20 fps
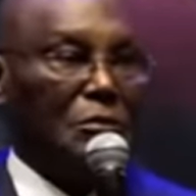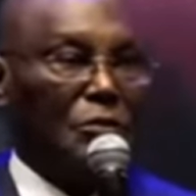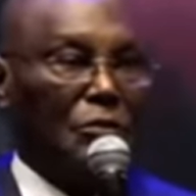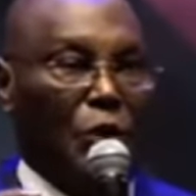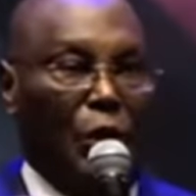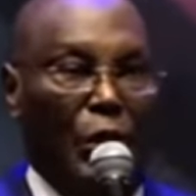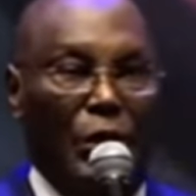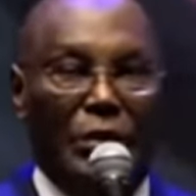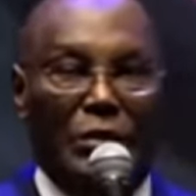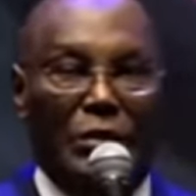
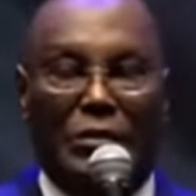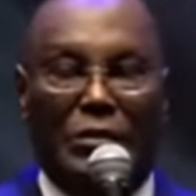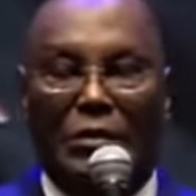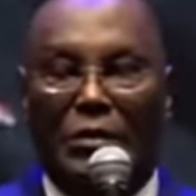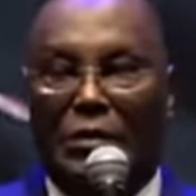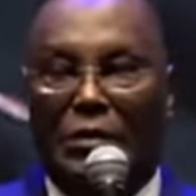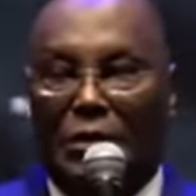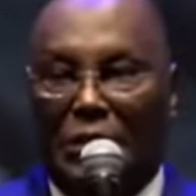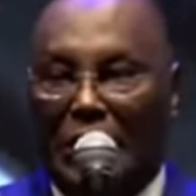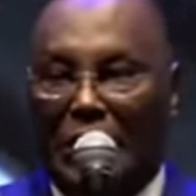joint
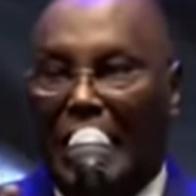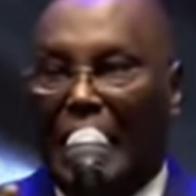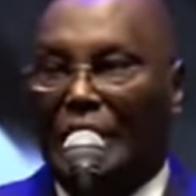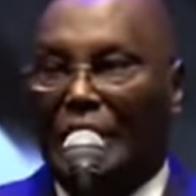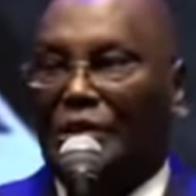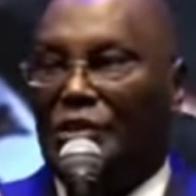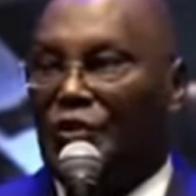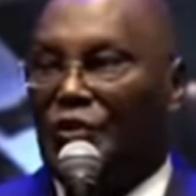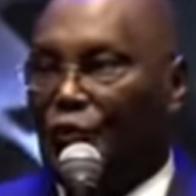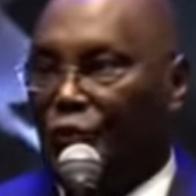in her
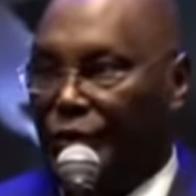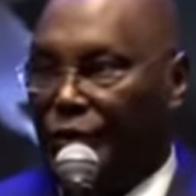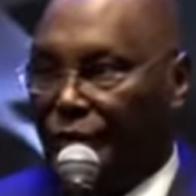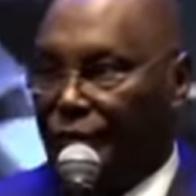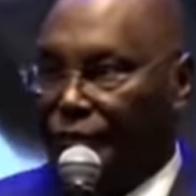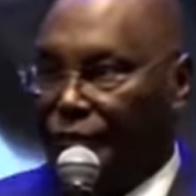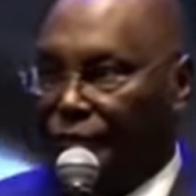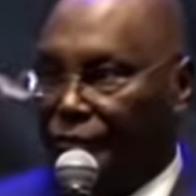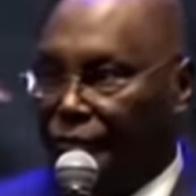history.